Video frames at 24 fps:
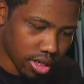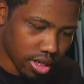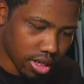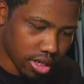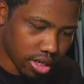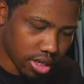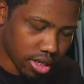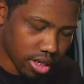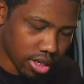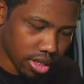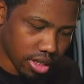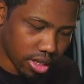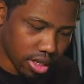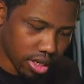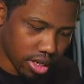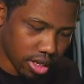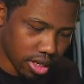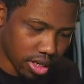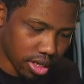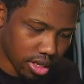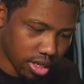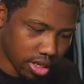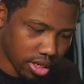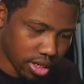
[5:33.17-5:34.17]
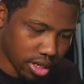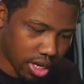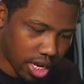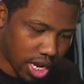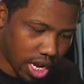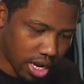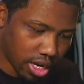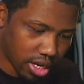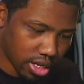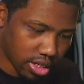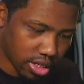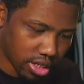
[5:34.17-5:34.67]
And then now
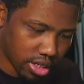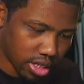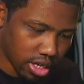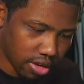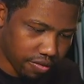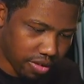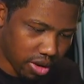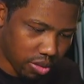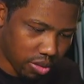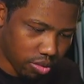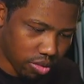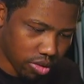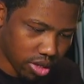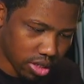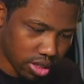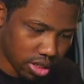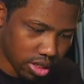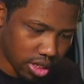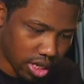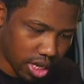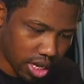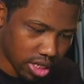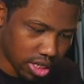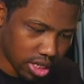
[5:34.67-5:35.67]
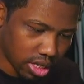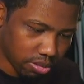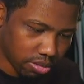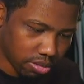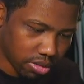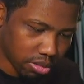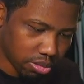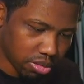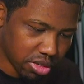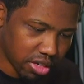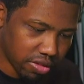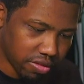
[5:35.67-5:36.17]
I can see if I want to just add something
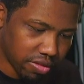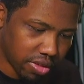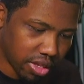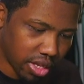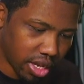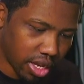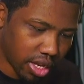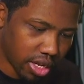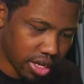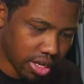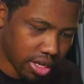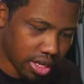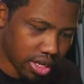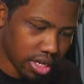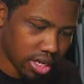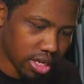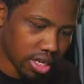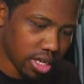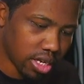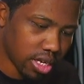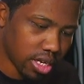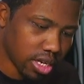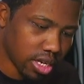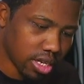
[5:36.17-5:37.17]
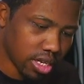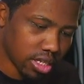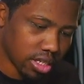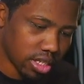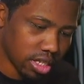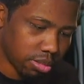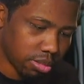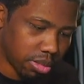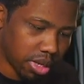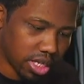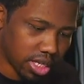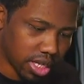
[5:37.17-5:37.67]
above that to
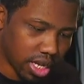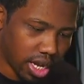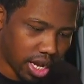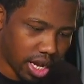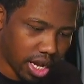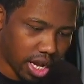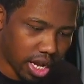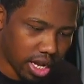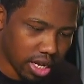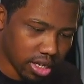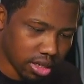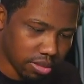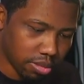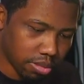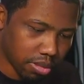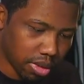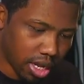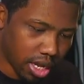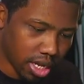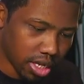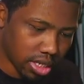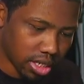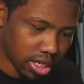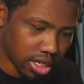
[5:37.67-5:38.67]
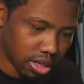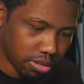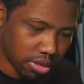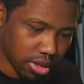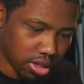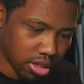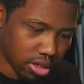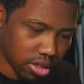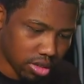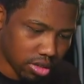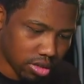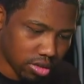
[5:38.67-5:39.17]
make the eye, or add
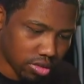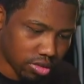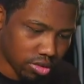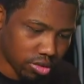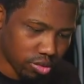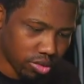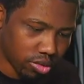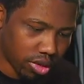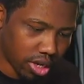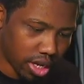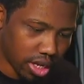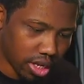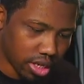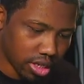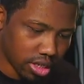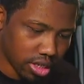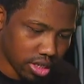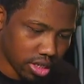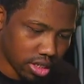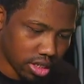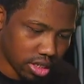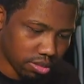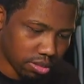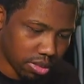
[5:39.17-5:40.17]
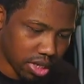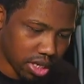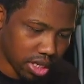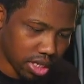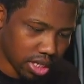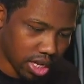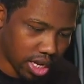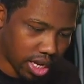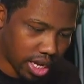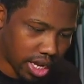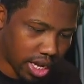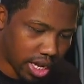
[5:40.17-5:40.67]
something through that to make the
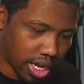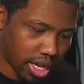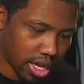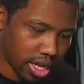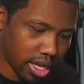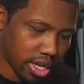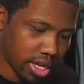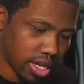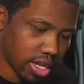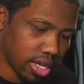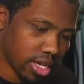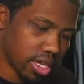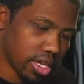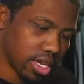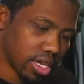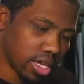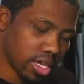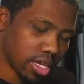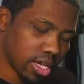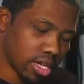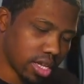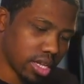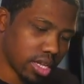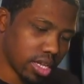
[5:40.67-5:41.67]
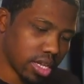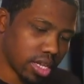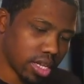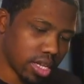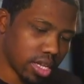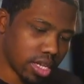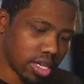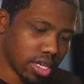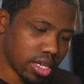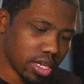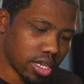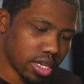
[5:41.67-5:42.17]
eye.
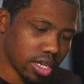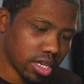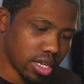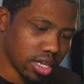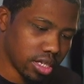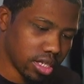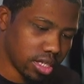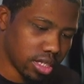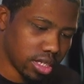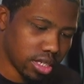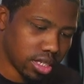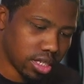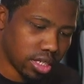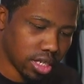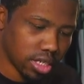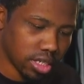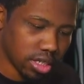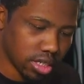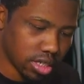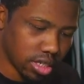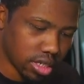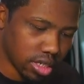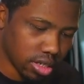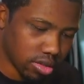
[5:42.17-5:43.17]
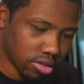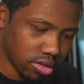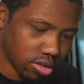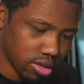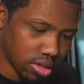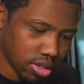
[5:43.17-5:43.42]
It's a decision, you know.